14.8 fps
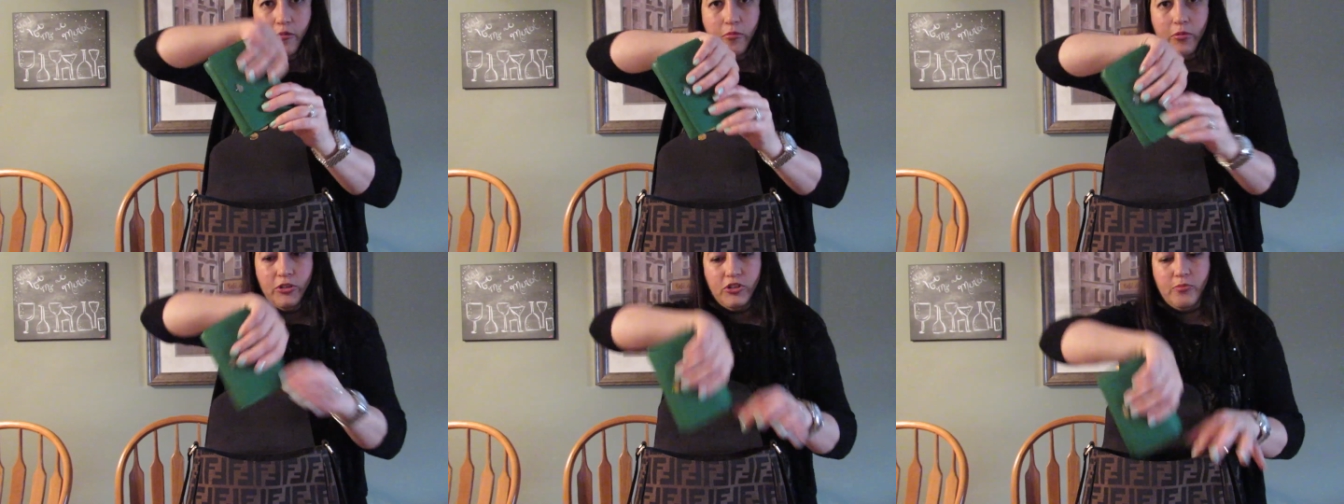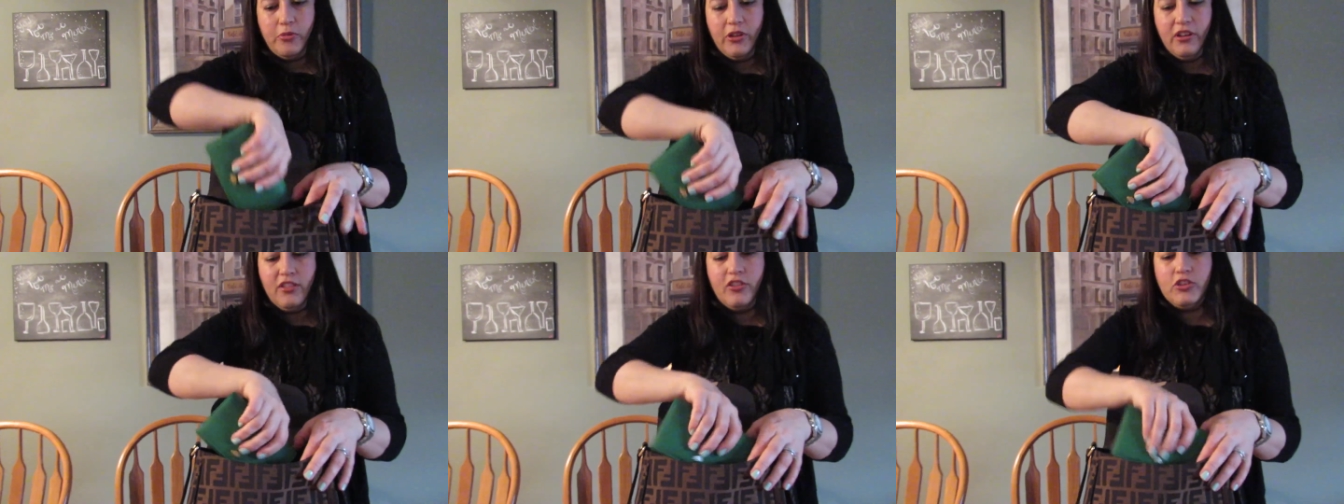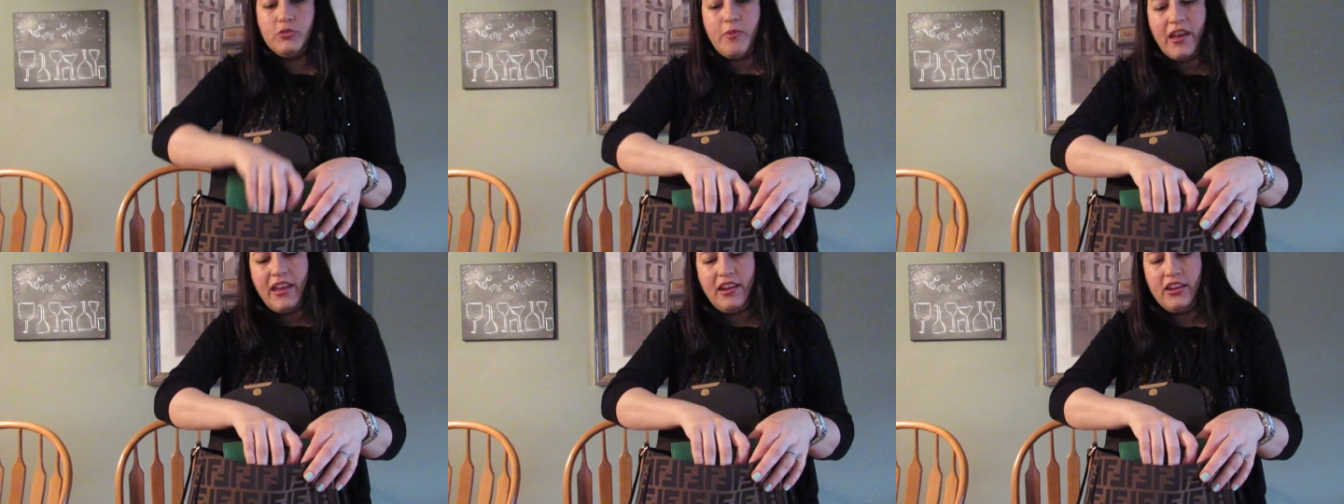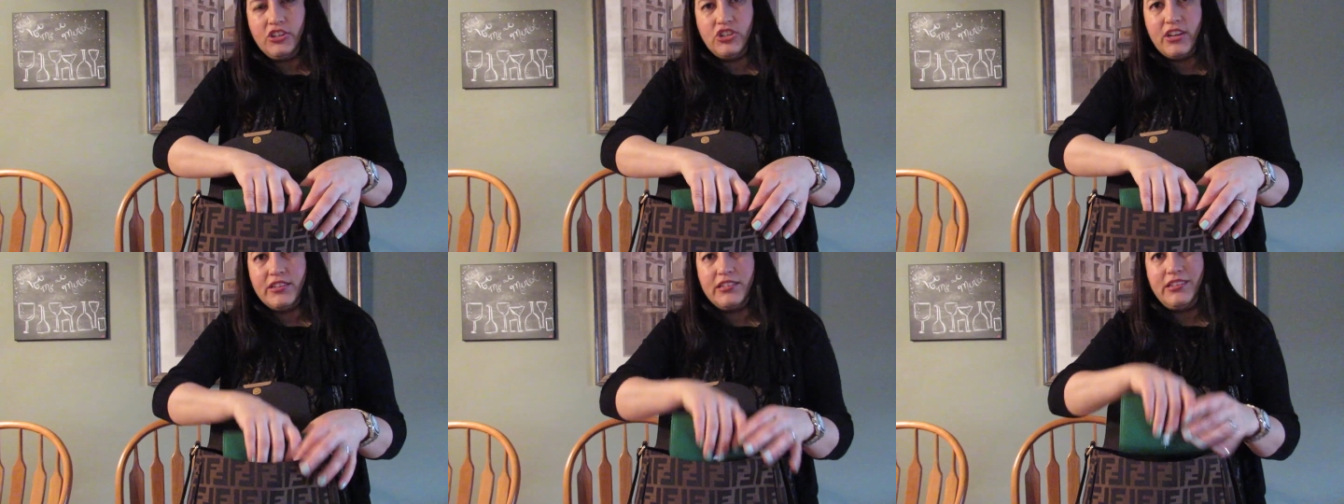put, put it in this way and
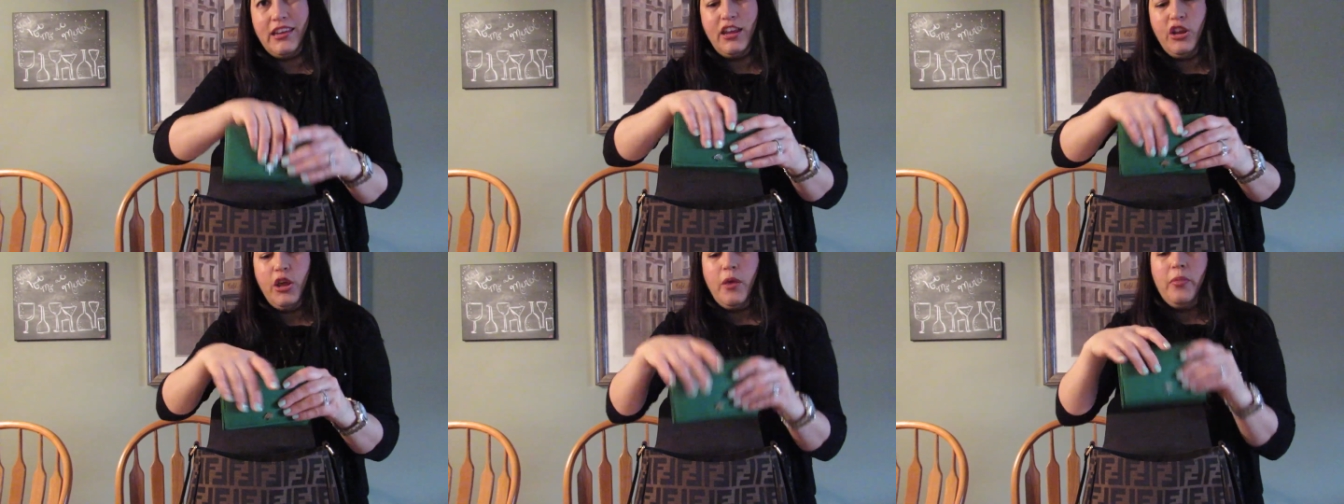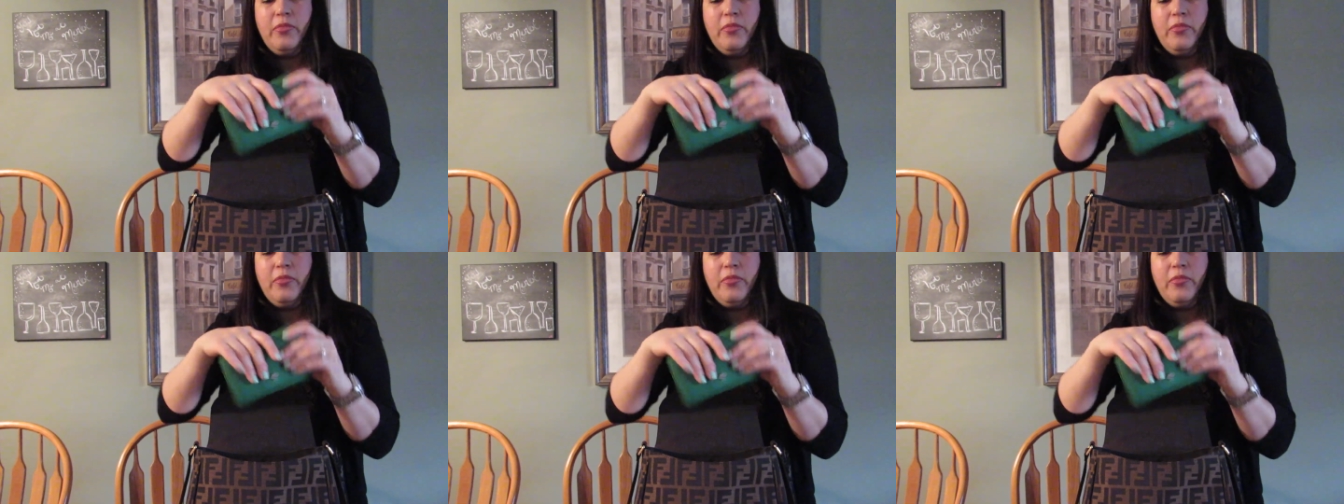adjust it.